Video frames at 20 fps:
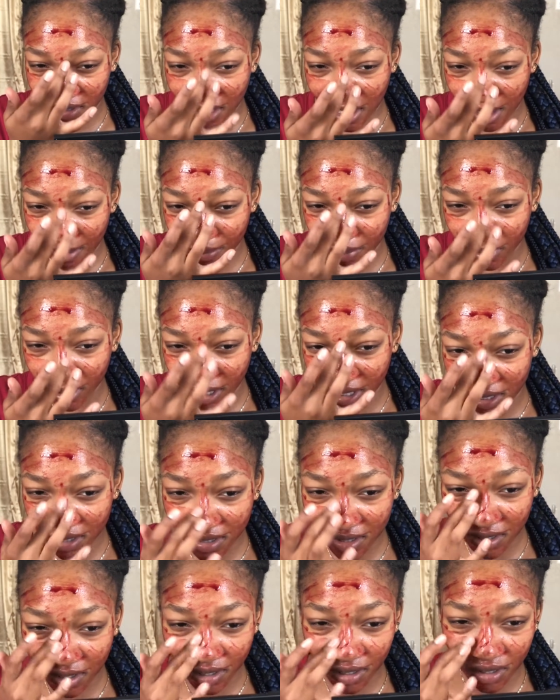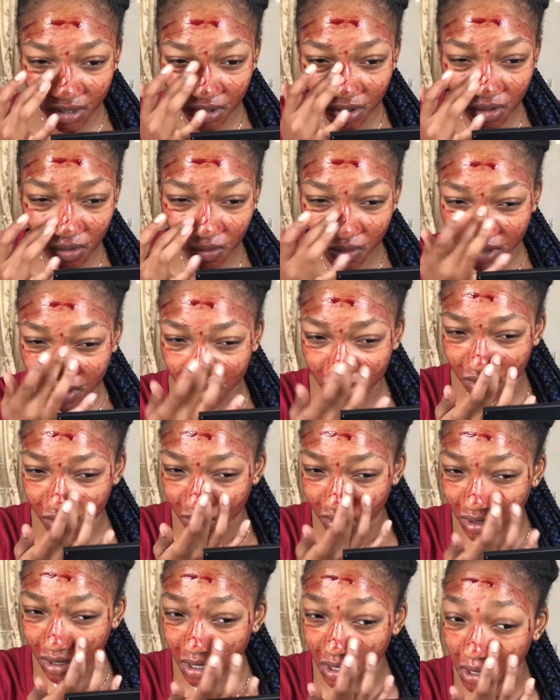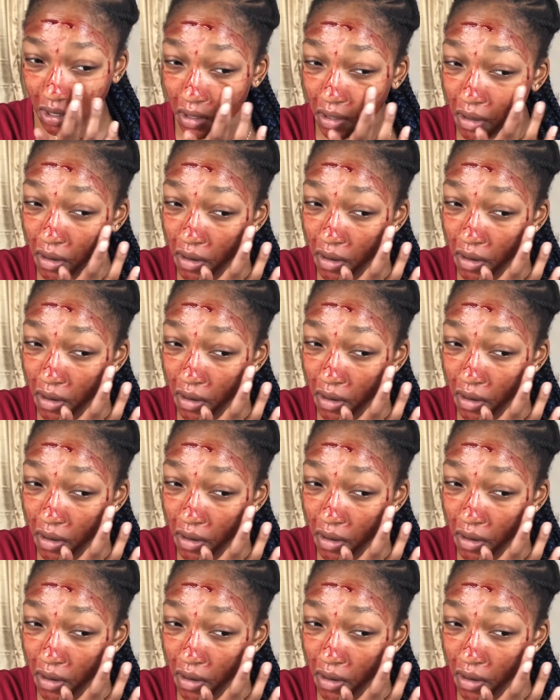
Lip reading: that place. Like you don't want to do that.